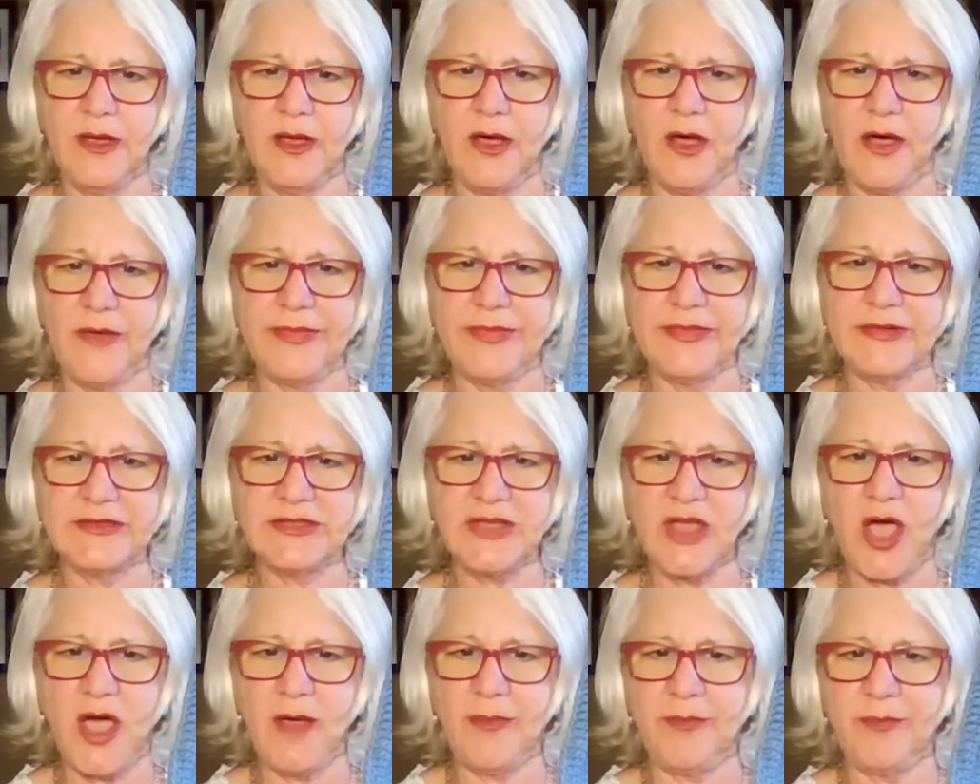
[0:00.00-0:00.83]
on the
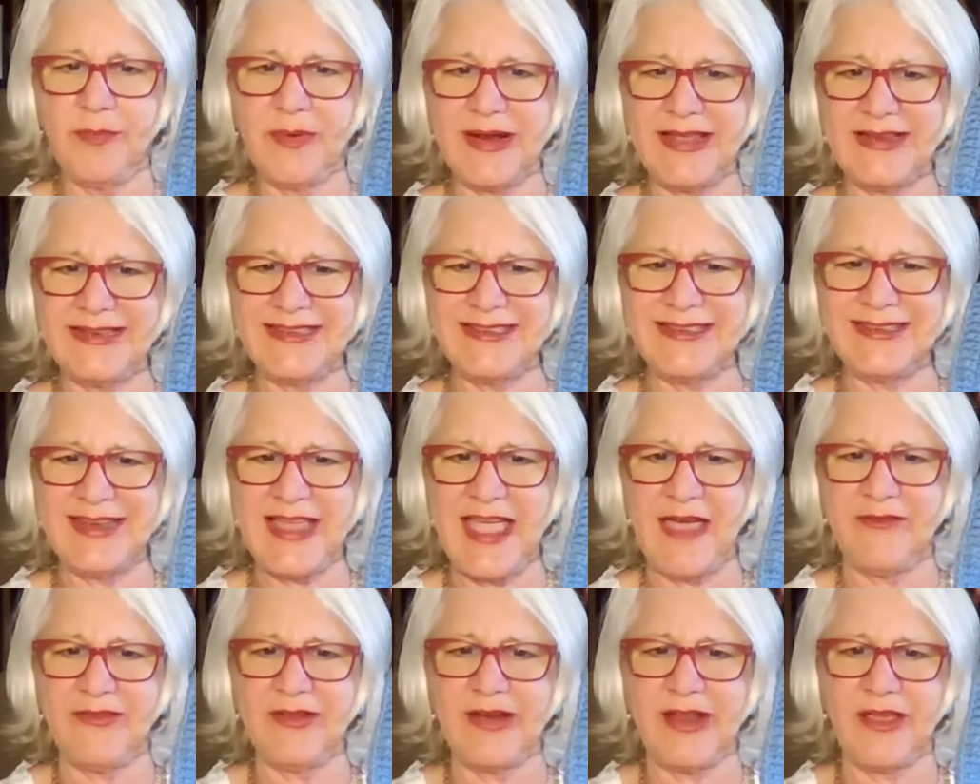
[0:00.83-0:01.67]
top, but I didn't
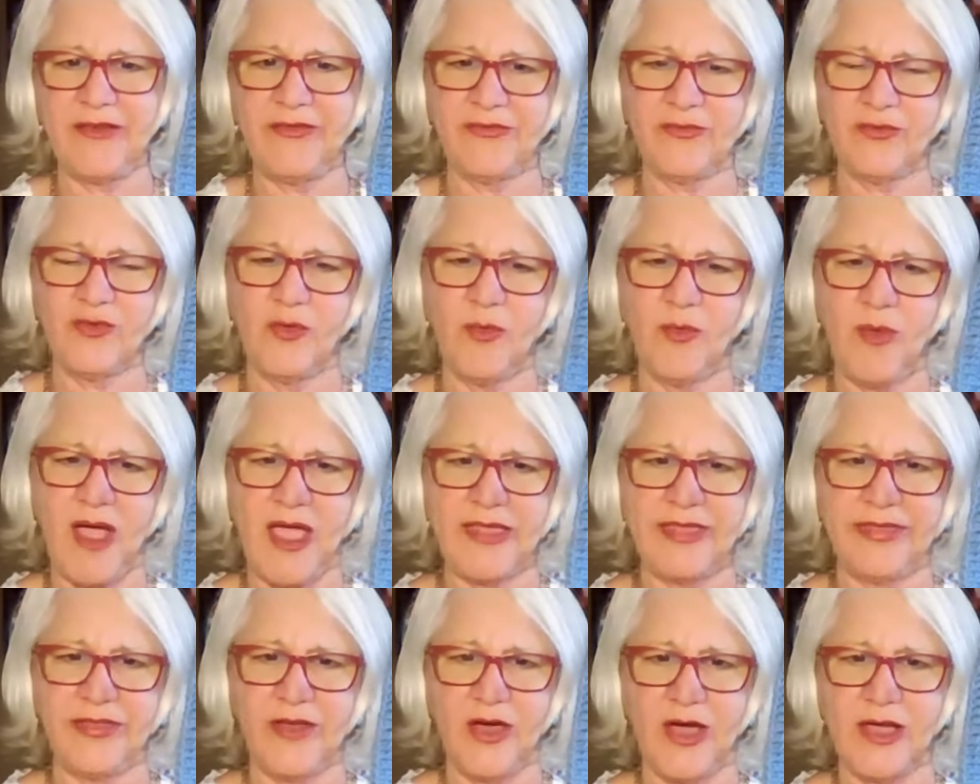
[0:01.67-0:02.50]
have enough room,
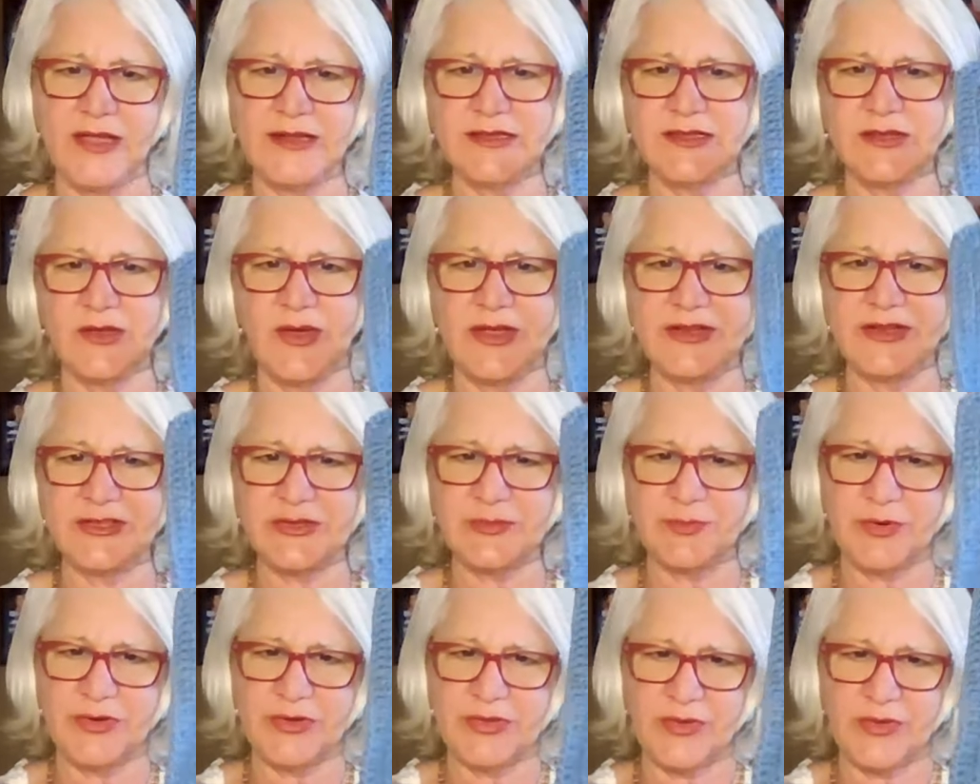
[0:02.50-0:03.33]
I thought, so I
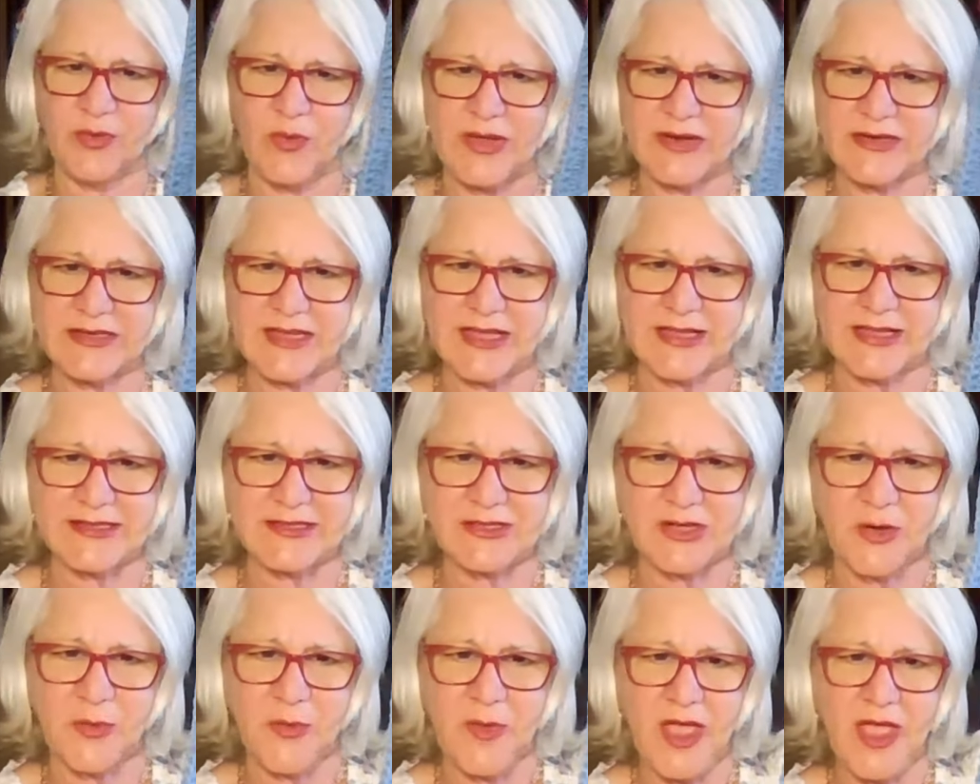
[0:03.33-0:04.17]
just put the one
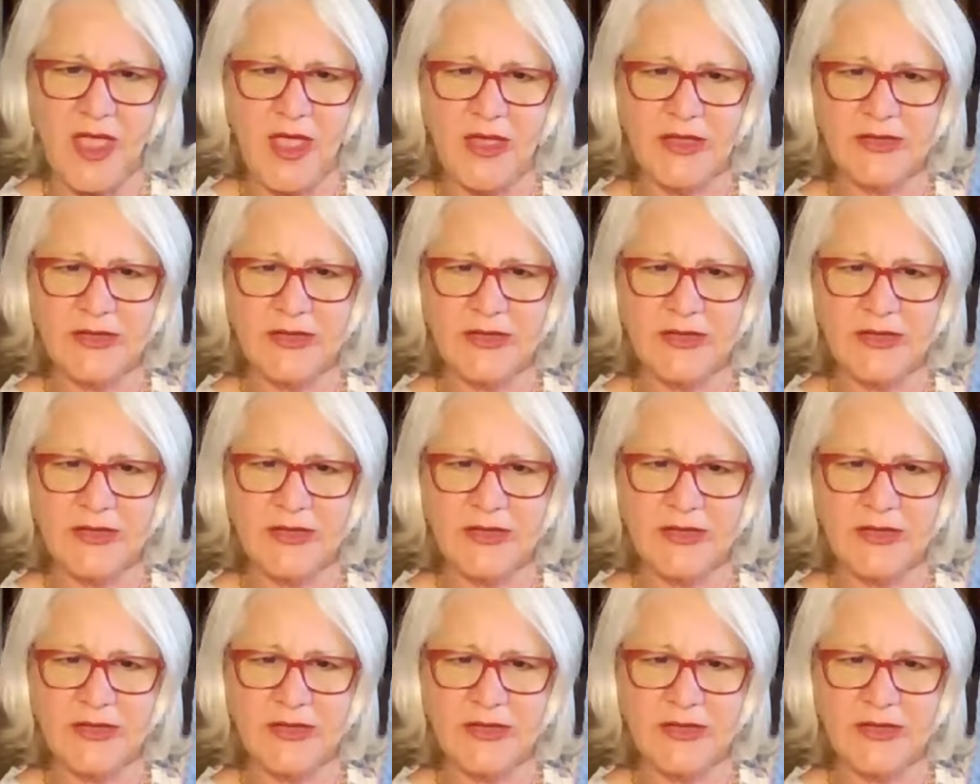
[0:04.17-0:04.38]
telescope.